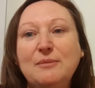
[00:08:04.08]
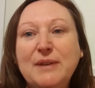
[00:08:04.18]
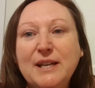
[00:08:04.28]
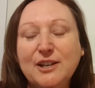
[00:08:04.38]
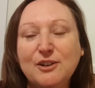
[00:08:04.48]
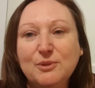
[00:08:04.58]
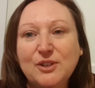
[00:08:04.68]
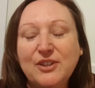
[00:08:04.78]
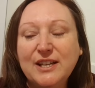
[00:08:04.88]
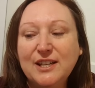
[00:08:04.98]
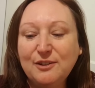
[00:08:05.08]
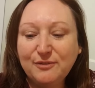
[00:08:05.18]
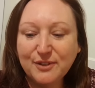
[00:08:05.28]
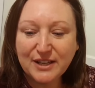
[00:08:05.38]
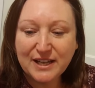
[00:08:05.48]
her makeup. So thank you
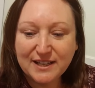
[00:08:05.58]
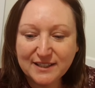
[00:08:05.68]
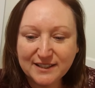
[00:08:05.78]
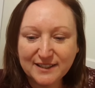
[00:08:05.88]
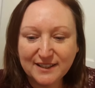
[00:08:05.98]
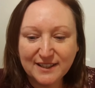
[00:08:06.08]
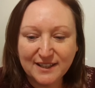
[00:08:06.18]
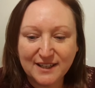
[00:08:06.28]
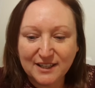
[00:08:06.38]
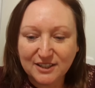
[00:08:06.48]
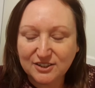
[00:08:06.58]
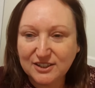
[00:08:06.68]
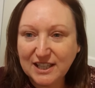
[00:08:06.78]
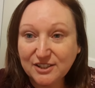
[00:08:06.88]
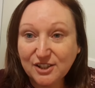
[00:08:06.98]
for that.
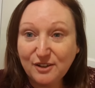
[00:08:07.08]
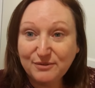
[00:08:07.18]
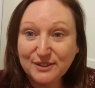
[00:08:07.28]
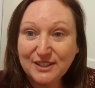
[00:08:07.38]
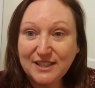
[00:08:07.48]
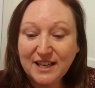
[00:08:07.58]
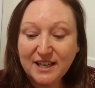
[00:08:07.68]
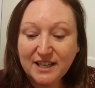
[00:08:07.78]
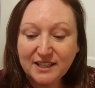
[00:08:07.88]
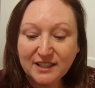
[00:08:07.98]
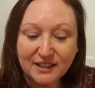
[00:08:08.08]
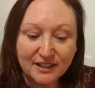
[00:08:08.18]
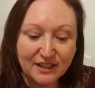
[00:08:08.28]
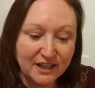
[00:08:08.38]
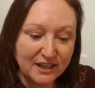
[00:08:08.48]
That's all for today.
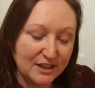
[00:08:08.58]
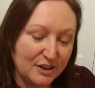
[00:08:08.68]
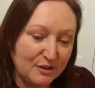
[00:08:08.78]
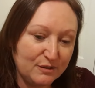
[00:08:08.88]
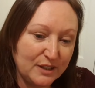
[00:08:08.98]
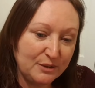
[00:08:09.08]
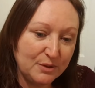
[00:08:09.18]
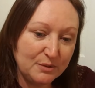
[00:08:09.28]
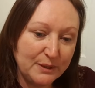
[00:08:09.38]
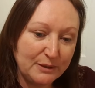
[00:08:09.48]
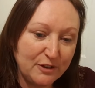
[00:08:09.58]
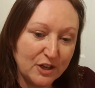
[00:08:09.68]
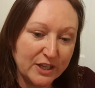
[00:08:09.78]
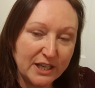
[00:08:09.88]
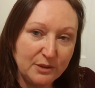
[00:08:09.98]
Hopefully we'll be
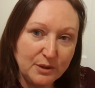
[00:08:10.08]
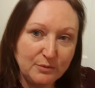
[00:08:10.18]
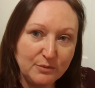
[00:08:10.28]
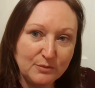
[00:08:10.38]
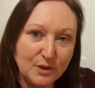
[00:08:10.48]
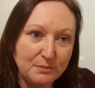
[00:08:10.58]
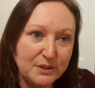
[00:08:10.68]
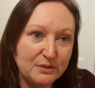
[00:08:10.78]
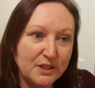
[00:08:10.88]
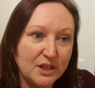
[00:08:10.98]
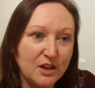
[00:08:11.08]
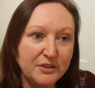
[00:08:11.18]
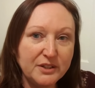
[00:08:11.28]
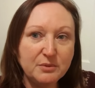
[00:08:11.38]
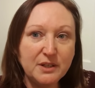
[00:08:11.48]
vlogging. We won't be doing a lot
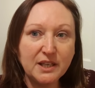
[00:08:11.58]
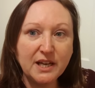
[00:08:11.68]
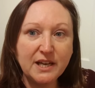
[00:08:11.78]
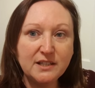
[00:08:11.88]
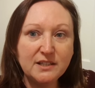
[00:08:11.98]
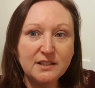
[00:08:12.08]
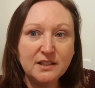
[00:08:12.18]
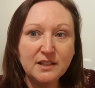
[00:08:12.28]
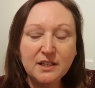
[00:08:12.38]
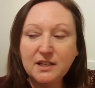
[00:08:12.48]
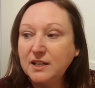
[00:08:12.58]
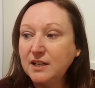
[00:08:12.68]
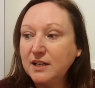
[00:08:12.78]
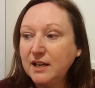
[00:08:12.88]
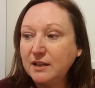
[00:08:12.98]
this weekend.
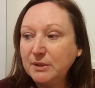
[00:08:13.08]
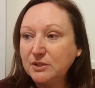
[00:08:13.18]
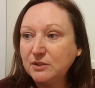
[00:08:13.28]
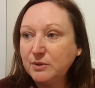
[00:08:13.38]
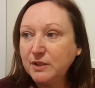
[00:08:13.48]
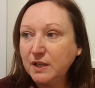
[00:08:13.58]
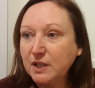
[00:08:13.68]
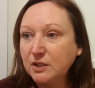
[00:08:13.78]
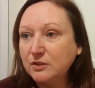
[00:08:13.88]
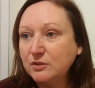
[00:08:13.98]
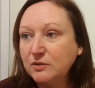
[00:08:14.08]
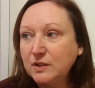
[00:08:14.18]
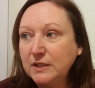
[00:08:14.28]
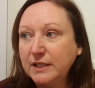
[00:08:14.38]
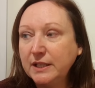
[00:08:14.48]
I am actually working on
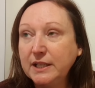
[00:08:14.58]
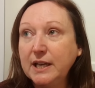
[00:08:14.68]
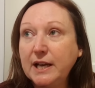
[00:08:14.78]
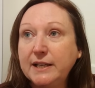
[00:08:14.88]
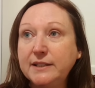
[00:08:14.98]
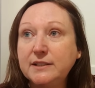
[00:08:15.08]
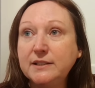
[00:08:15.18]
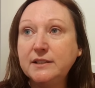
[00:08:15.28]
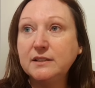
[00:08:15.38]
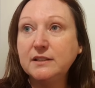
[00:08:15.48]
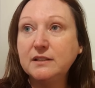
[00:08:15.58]
Sunday, and